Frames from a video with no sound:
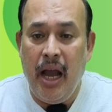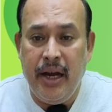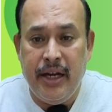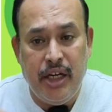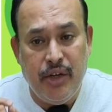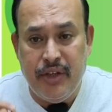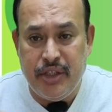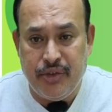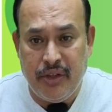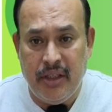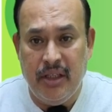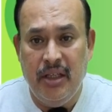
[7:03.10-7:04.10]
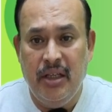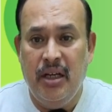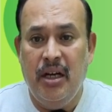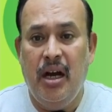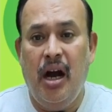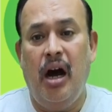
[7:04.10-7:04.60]
individual,
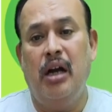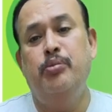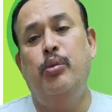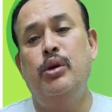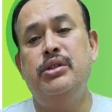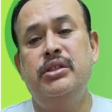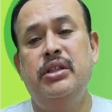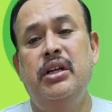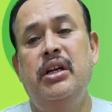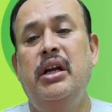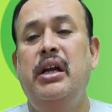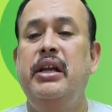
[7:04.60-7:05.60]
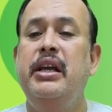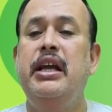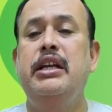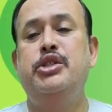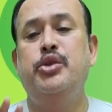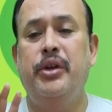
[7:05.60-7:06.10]
at most a
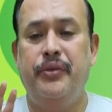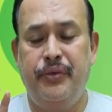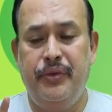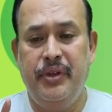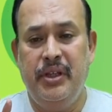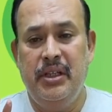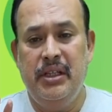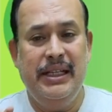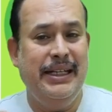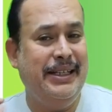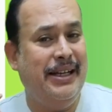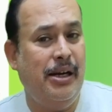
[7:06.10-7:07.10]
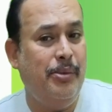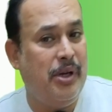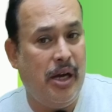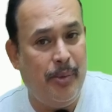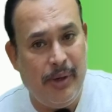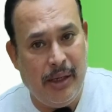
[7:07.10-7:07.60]
HUF. It cannot be a
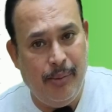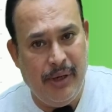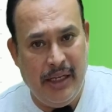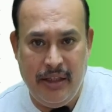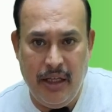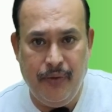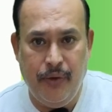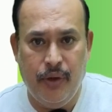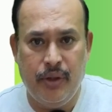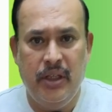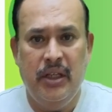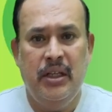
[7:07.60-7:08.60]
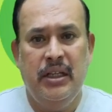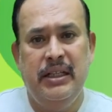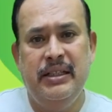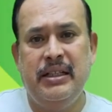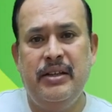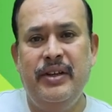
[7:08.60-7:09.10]
corporate company. Therefore, in the
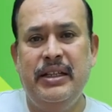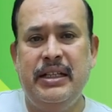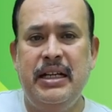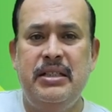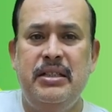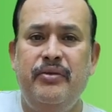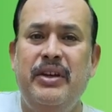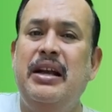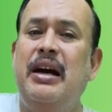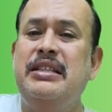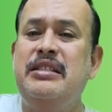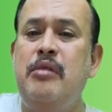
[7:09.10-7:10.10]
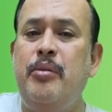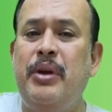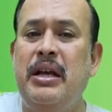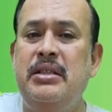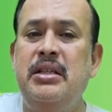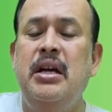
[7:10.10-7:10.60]
given case, when RCM
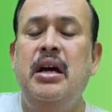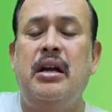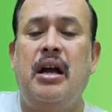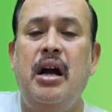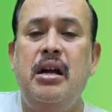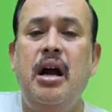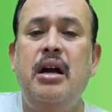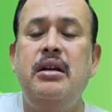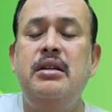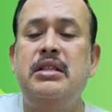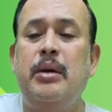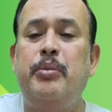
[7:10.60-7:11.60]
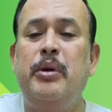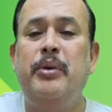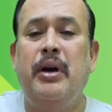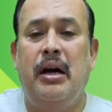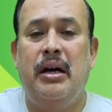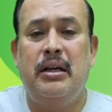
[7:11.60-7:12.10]
applies, raw cotton supplied
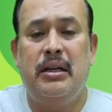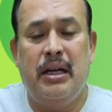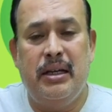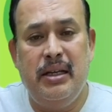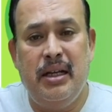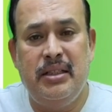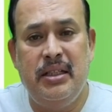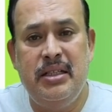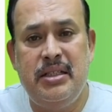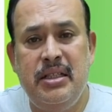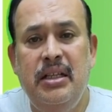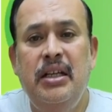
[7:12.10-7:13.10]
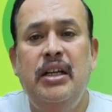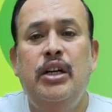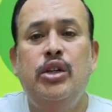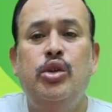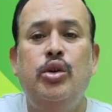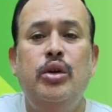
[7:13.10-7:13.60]
by agriculturalist
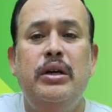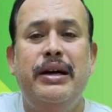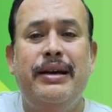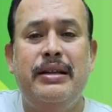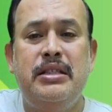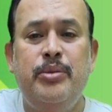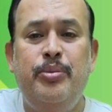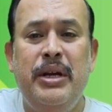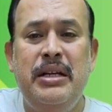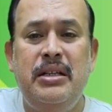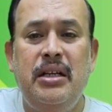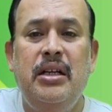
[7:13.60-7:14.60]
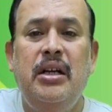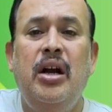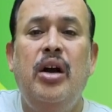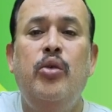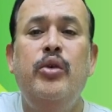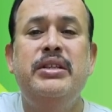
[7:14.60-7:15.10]
to recipient
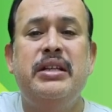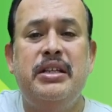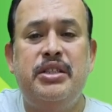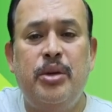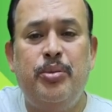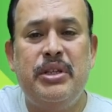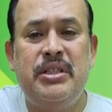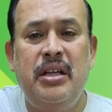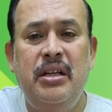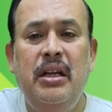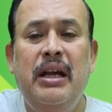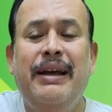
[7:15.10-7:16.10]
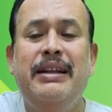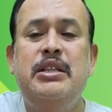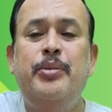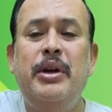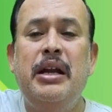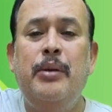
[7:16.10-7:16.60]
who is a registered person,
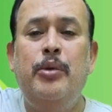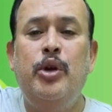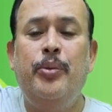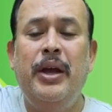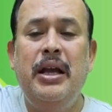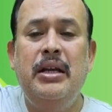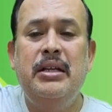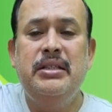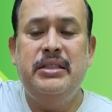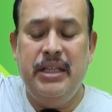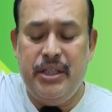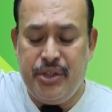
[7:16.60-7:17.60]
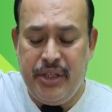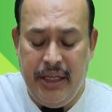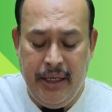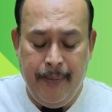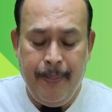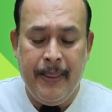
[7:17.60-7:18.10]
recipient liable to pay
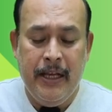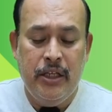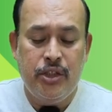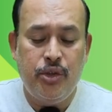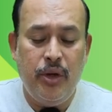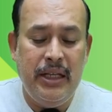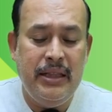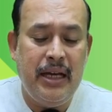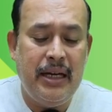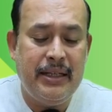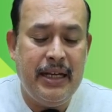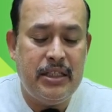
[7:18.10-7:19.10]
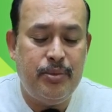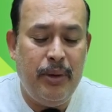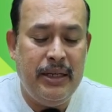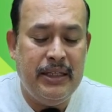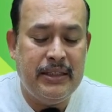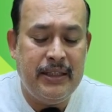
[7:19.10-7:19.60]
GST. So, in that case, my
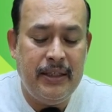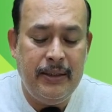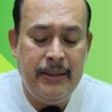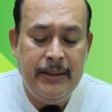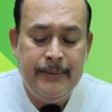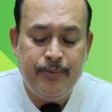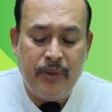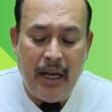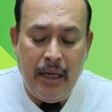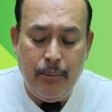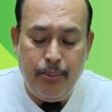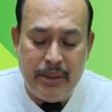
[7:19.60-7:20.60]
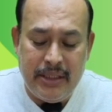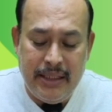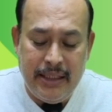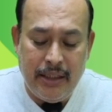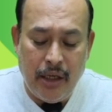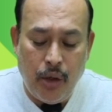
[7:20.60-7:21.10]
dear sir, I am presenting
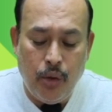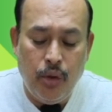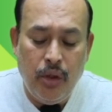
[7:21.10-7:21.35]
now